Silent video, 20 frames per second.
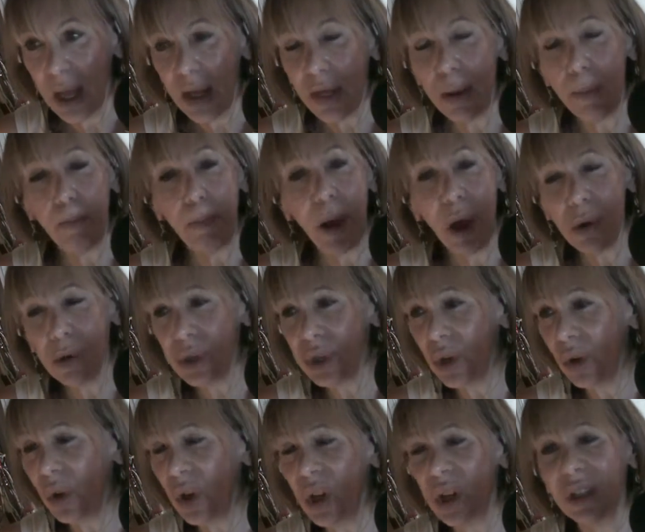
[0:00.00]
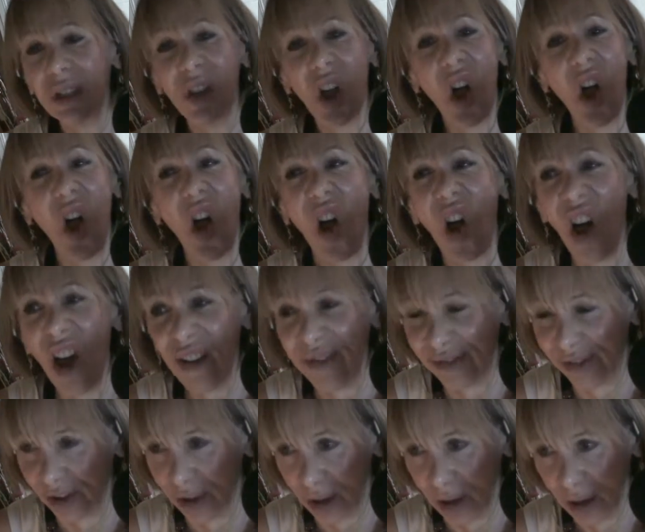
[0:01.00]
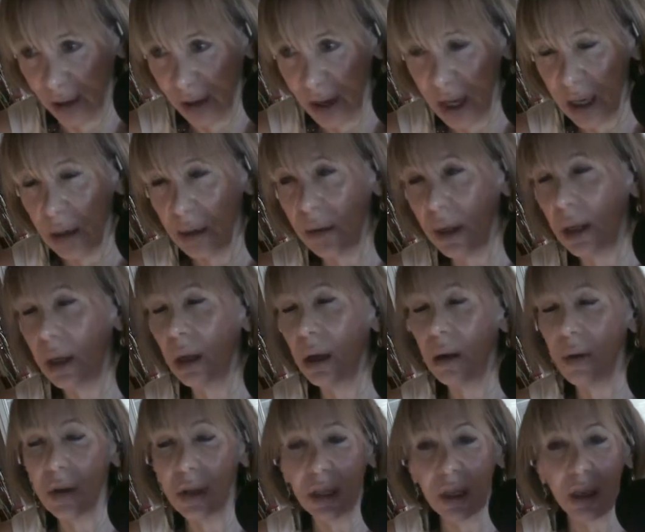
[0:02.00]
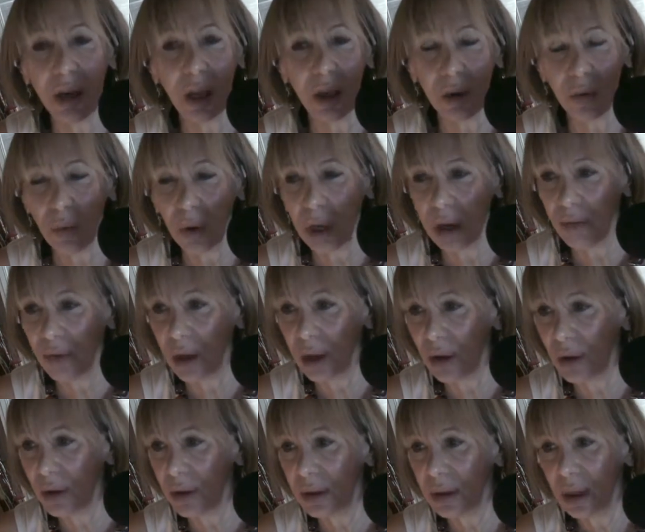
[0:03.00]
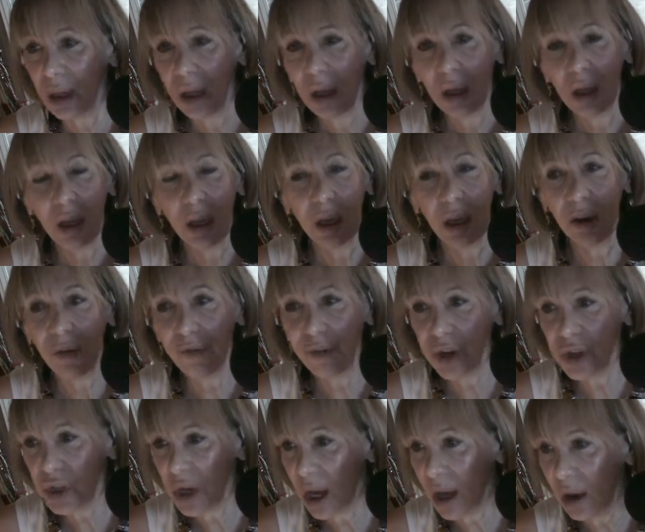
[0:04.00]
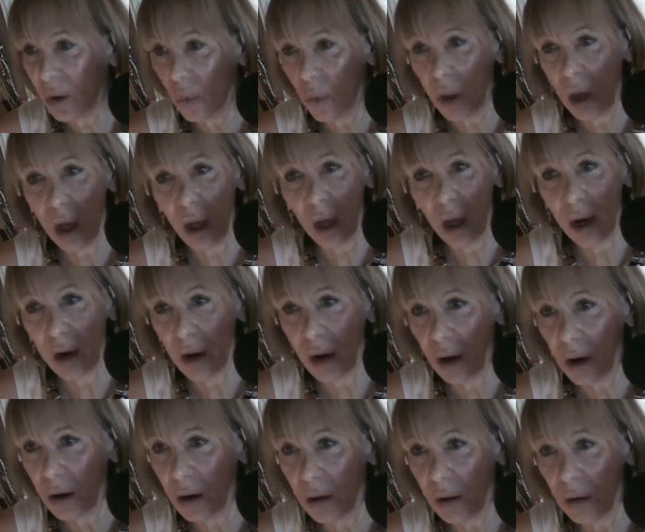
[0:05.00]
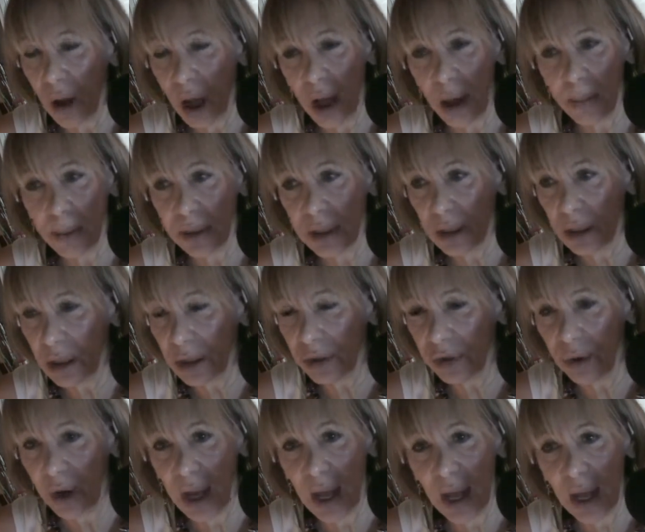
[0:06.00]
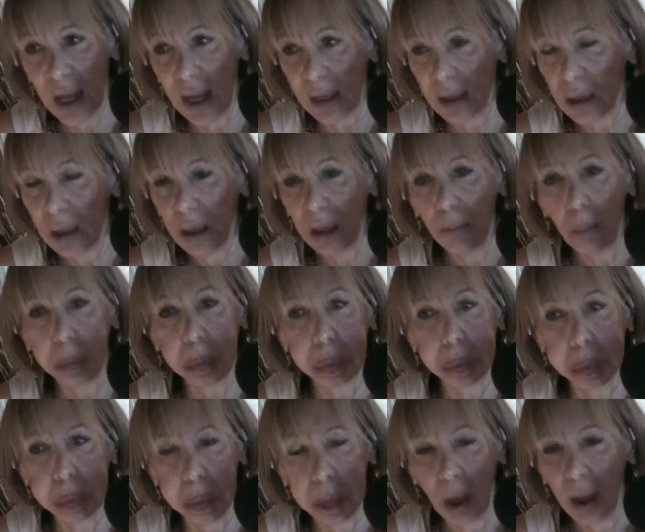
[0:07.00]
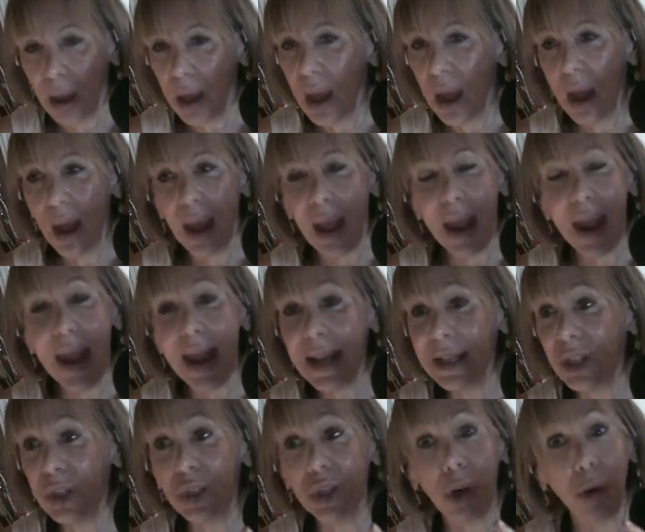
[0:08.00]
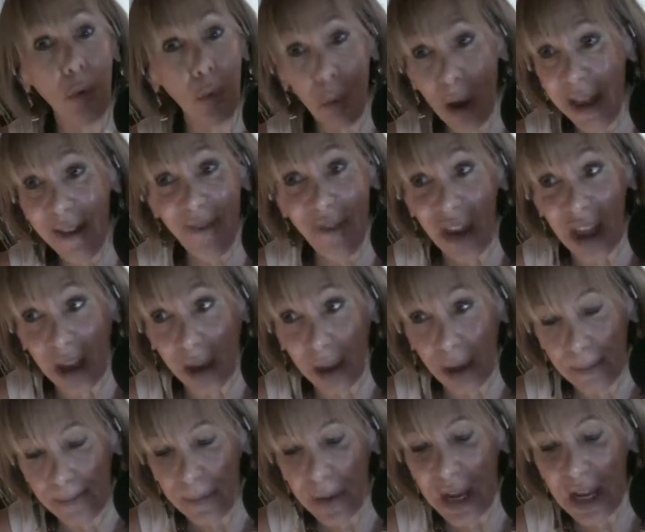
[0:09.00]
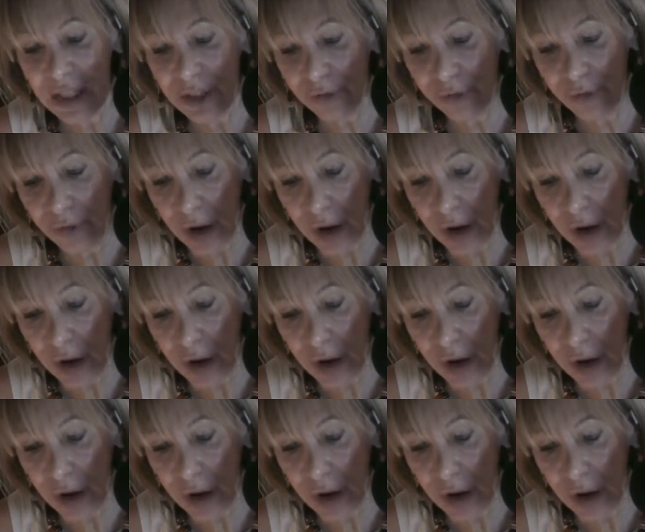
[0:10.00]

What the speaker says: the poster looks awful, and you think, oh, it's another one of those, fish out of water, opposite the track. It's terrific. It's